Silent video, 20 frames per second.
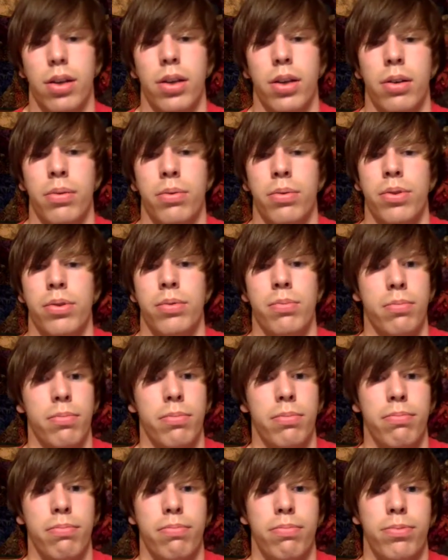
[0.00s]
it was
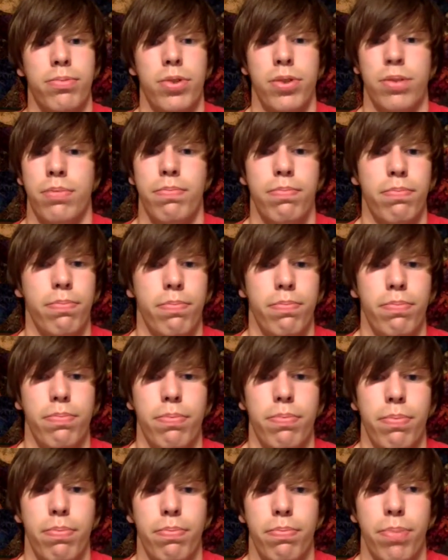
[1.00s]
just
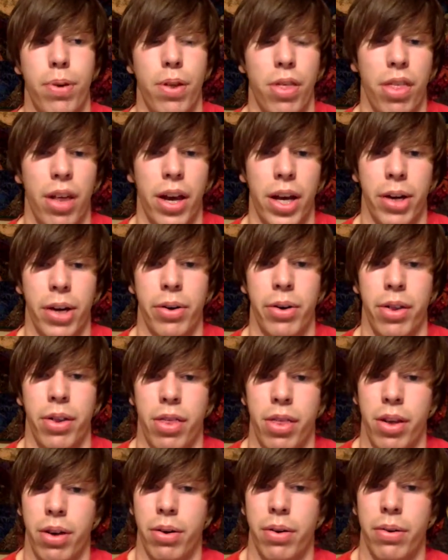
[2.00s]
Pythagorean
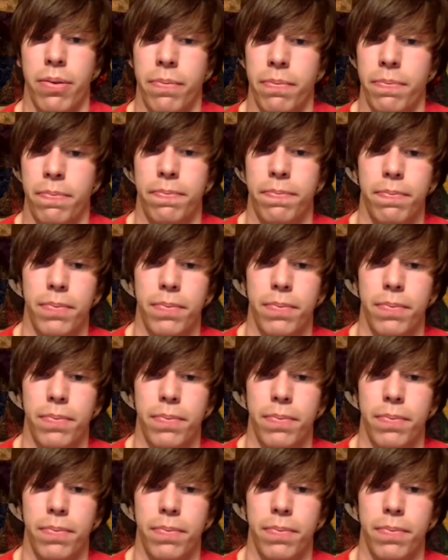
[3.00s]
theorem,